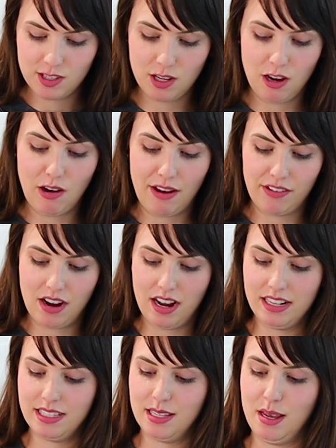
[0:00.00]
So I've
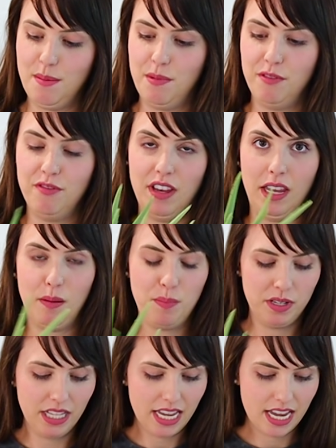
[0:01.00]
got some
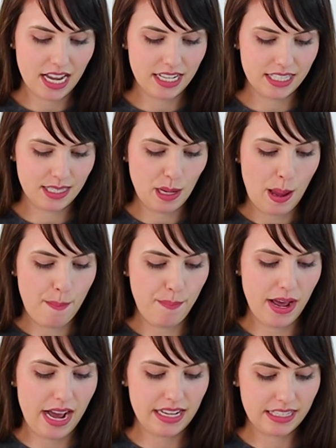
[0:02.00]
fake plants,
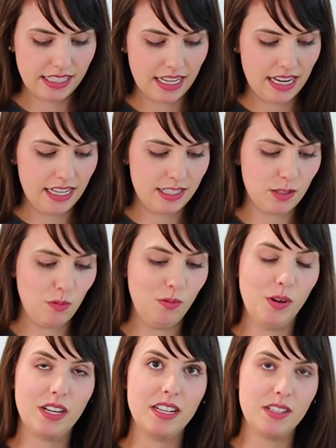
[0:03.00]
baskets,
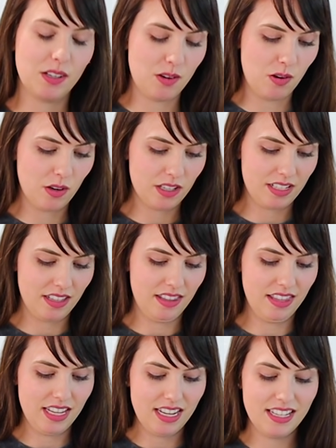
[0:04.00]
wooden
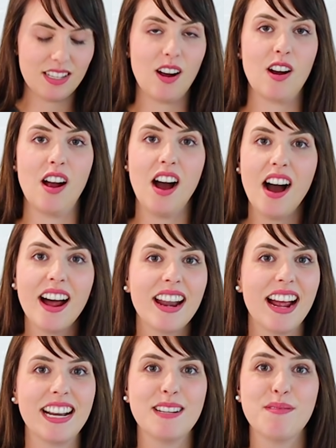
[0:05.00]
decors. These are
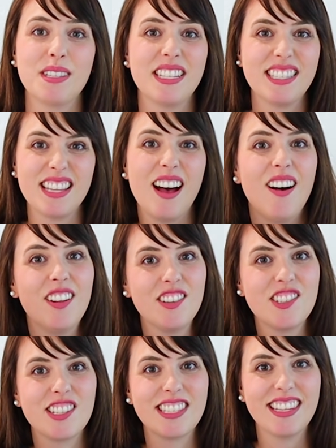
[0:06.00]
hot items that
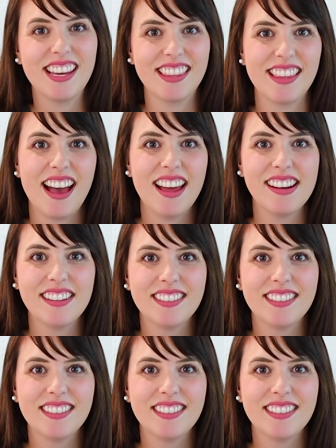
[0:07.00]
sell just like that.